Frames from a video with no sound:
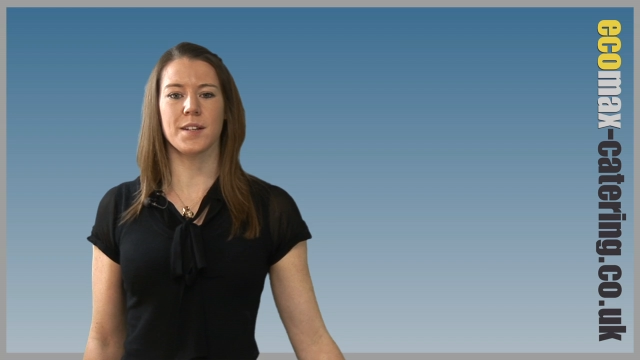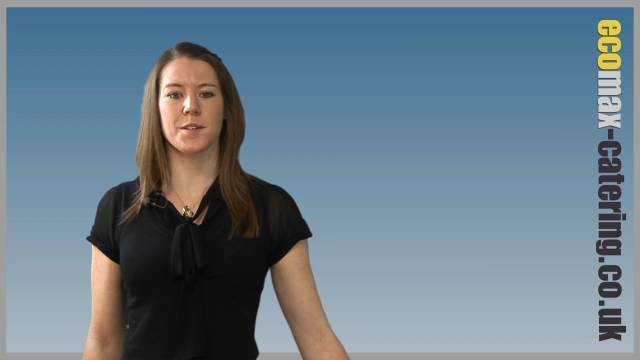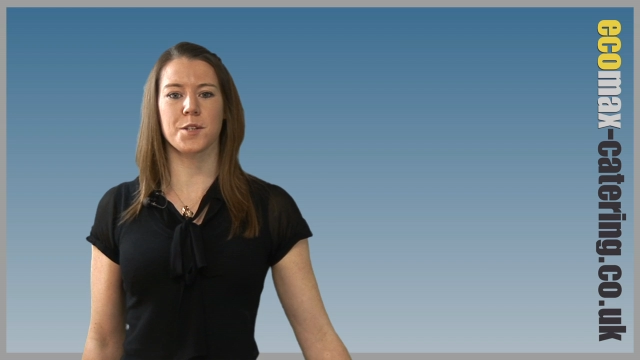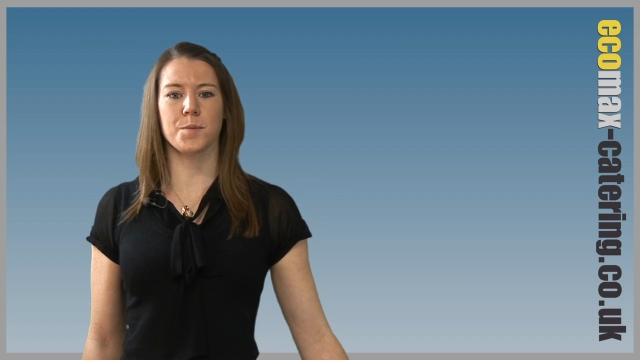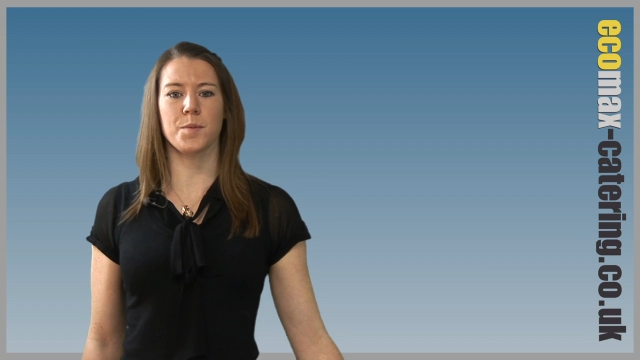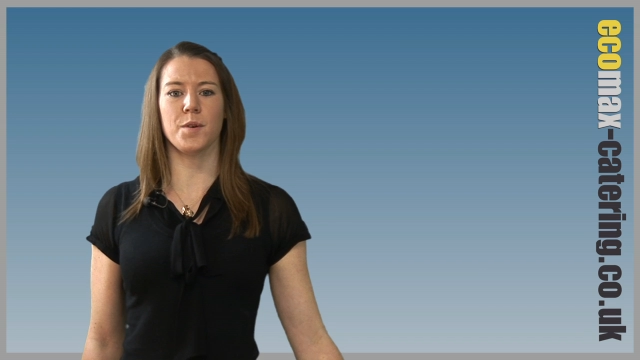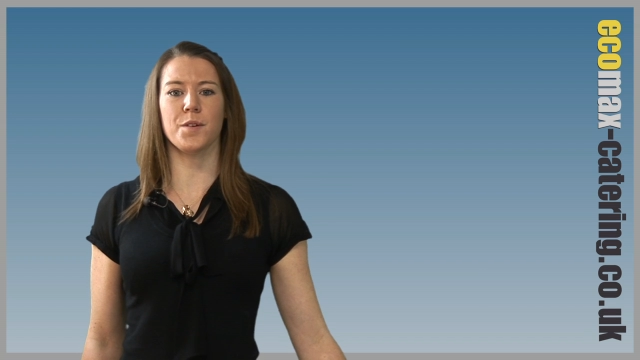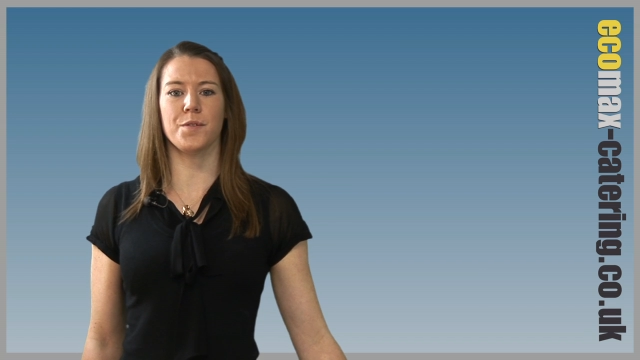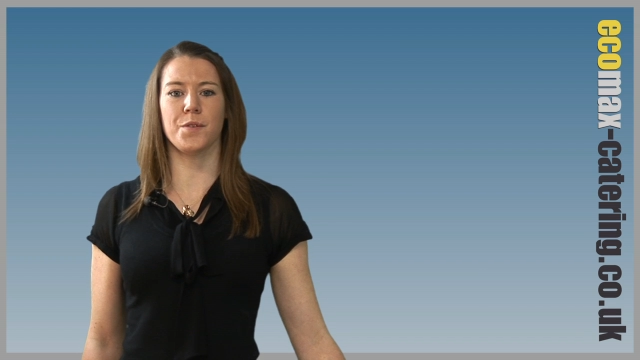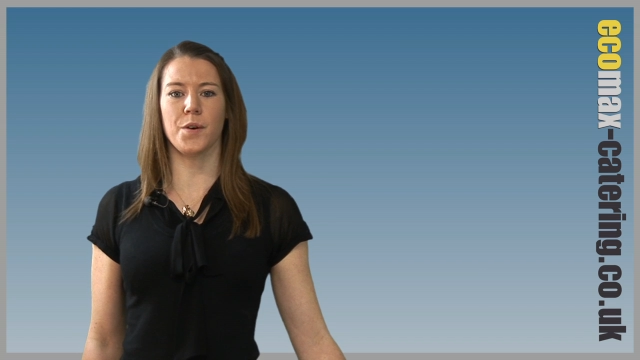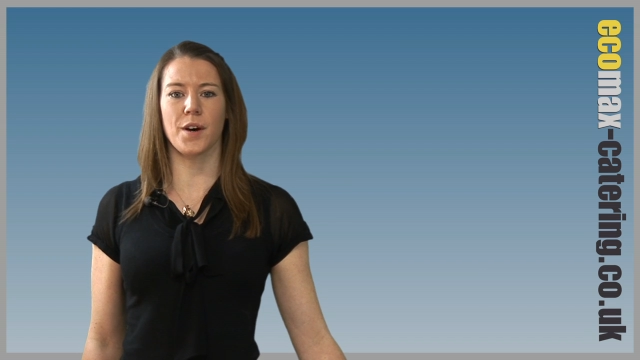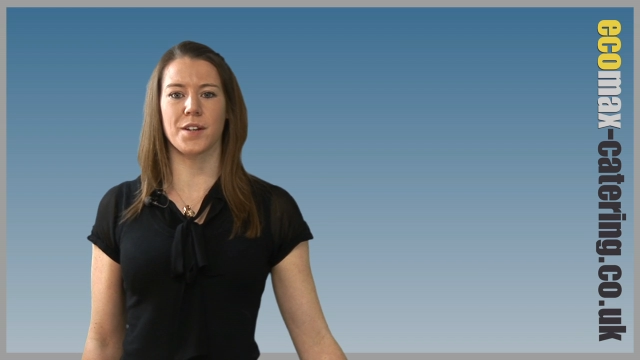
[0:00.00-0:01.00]
the smaller
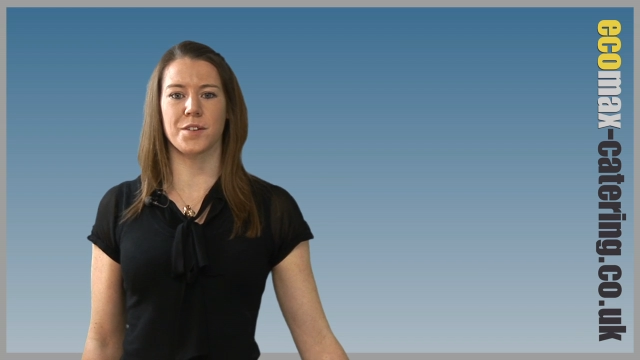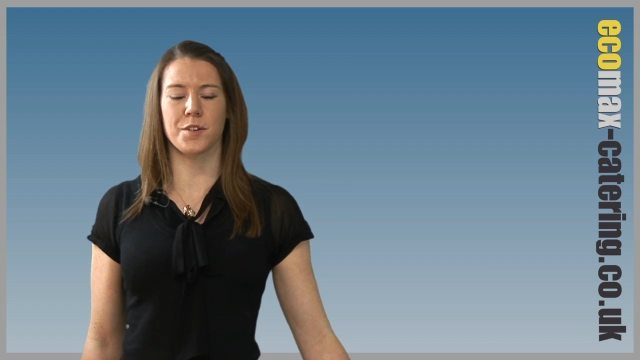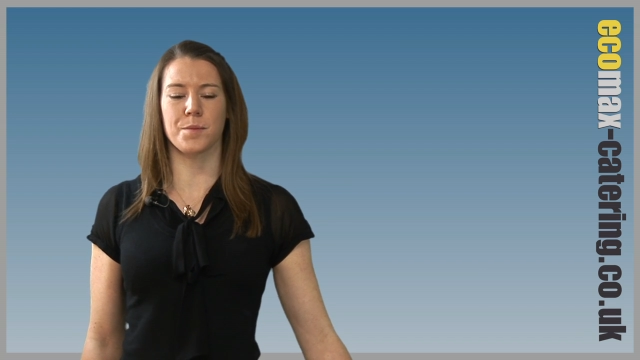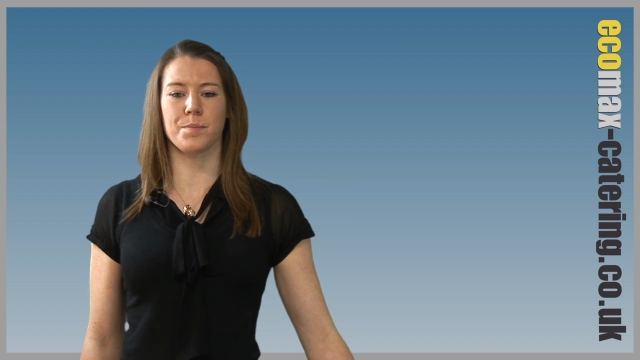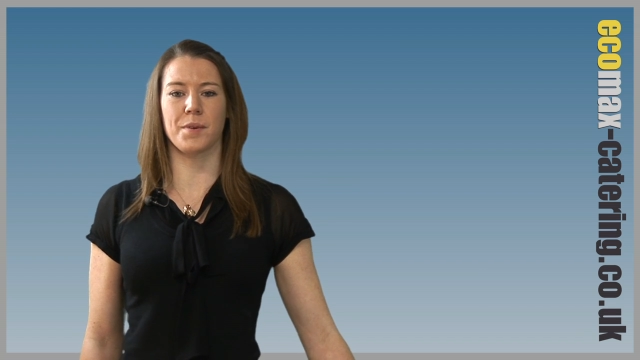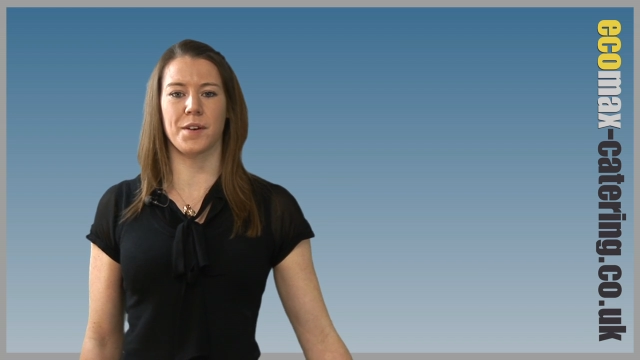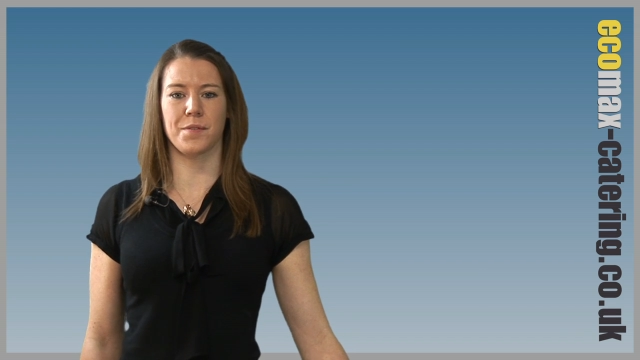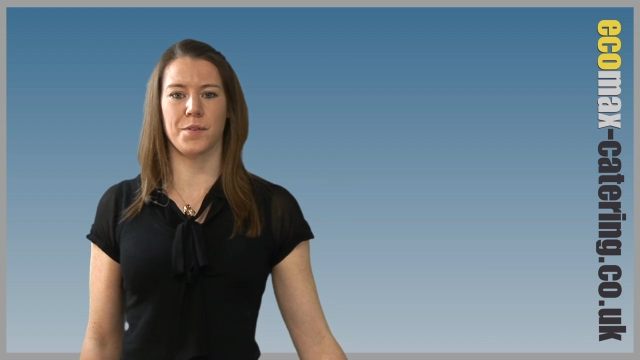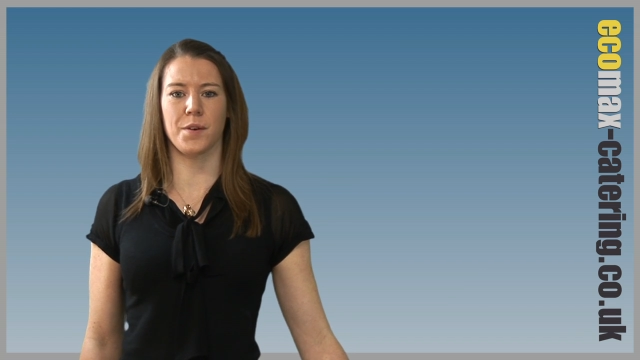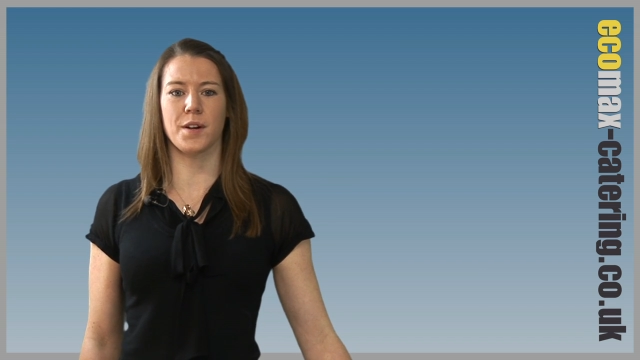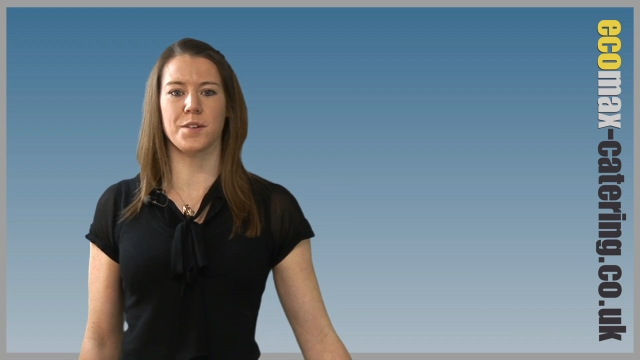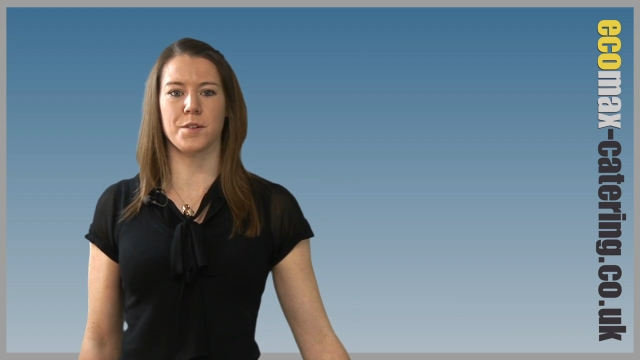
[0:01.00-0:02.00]
400 by
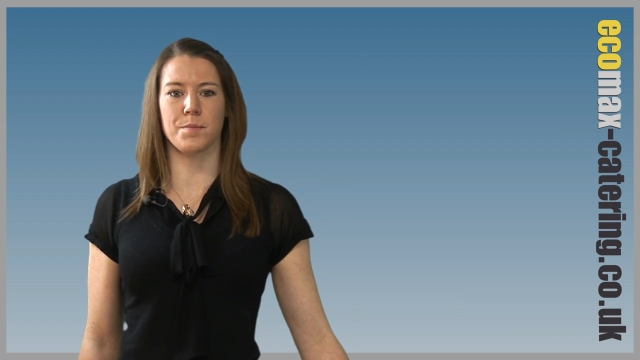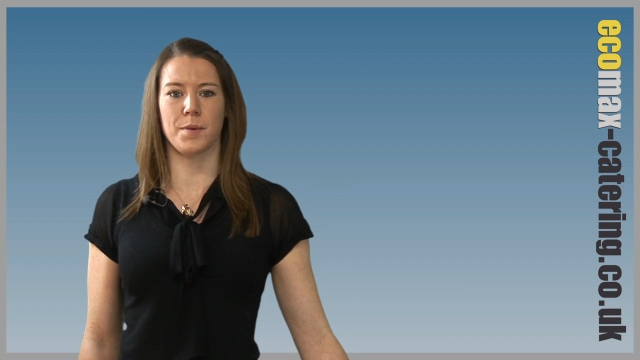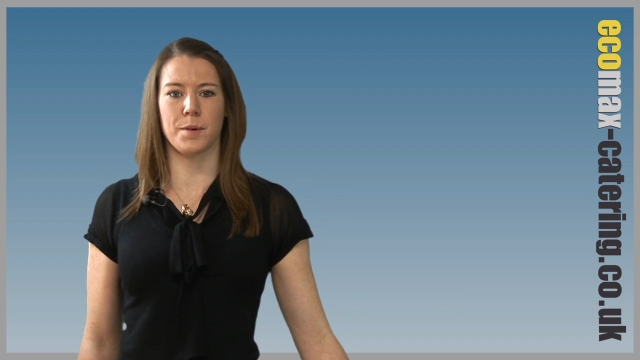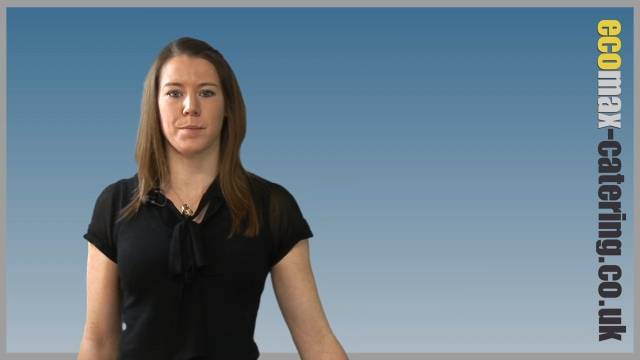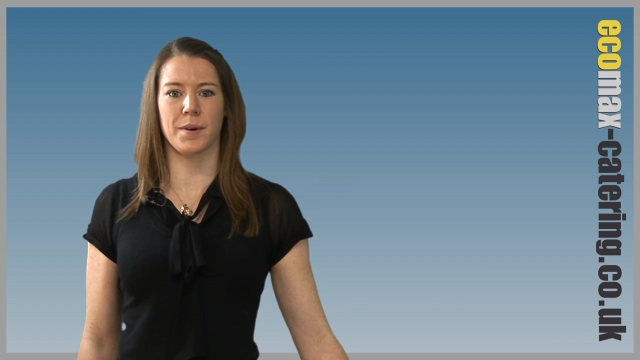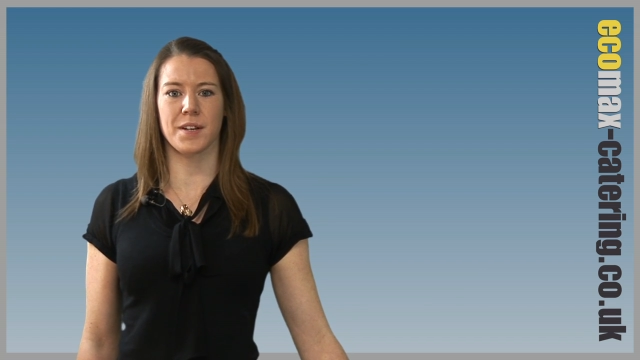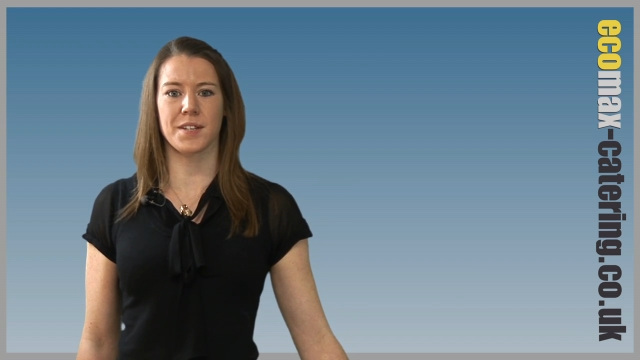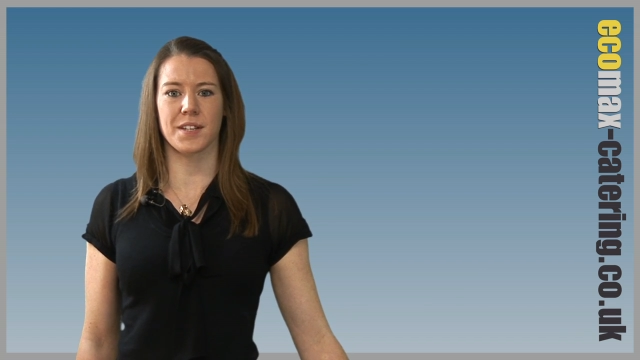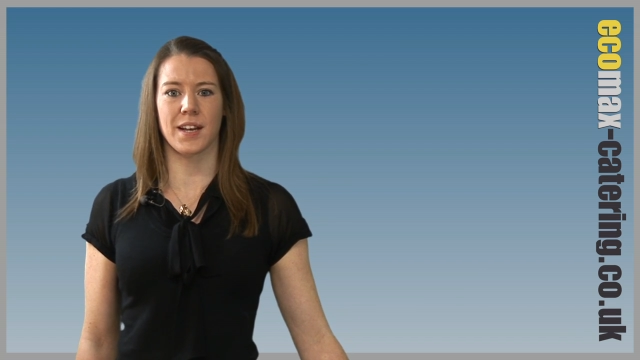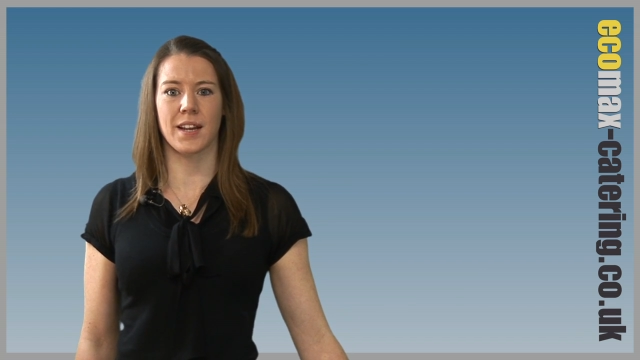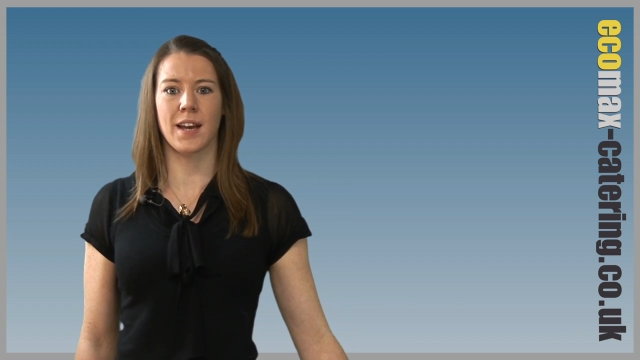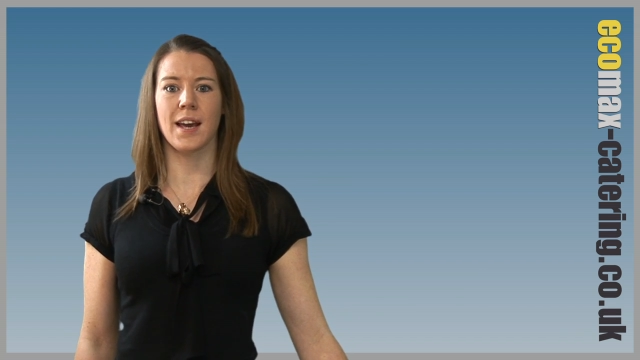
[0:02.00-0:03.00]
400 ml
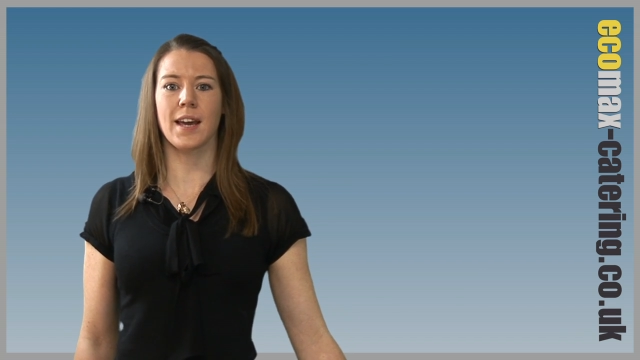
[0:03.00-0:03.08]
basket